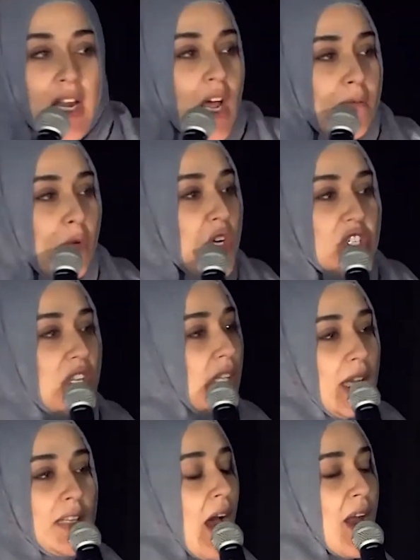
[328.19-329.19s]
And
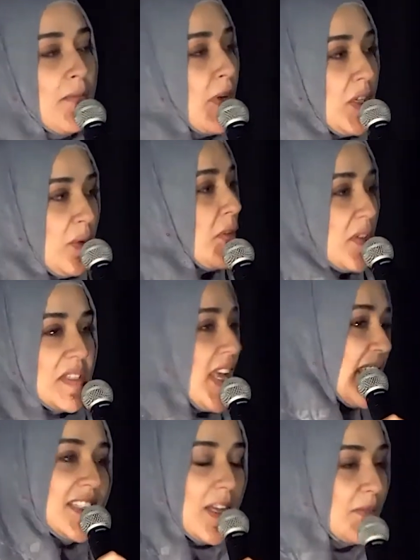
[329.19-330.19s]
unfortunately, a lot of our youth are
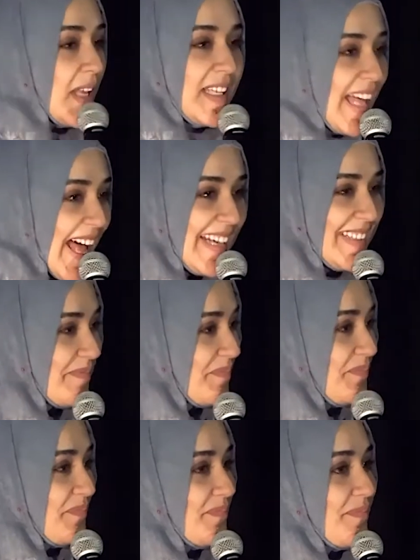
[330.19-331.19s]
saying stuff like that.
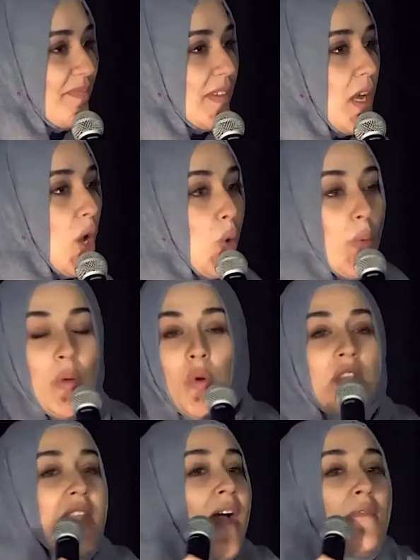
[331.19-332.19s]
We
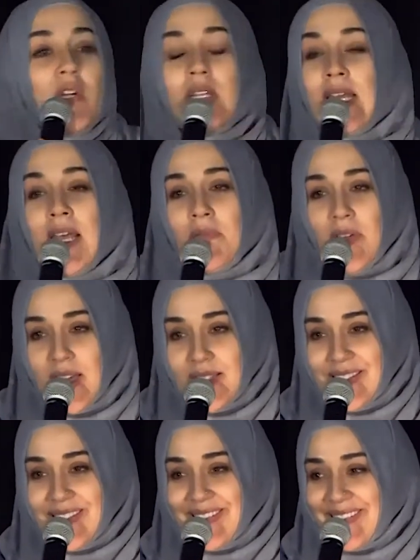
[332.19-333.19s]
will never leave
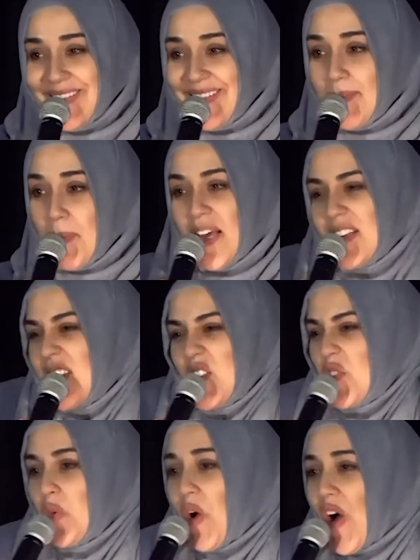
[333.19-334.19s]
it because it's
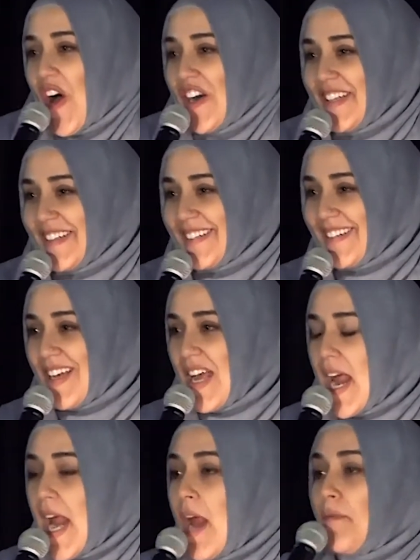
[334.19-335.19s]
too hard.
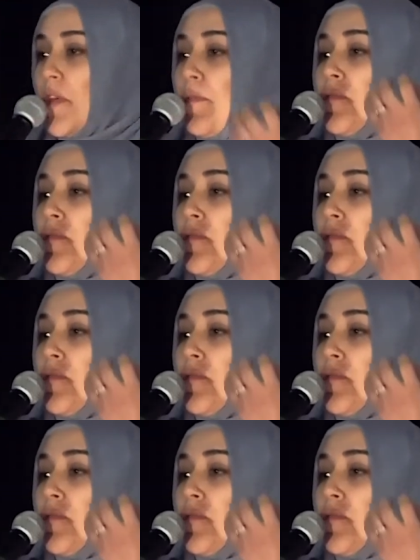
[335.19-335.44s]
If the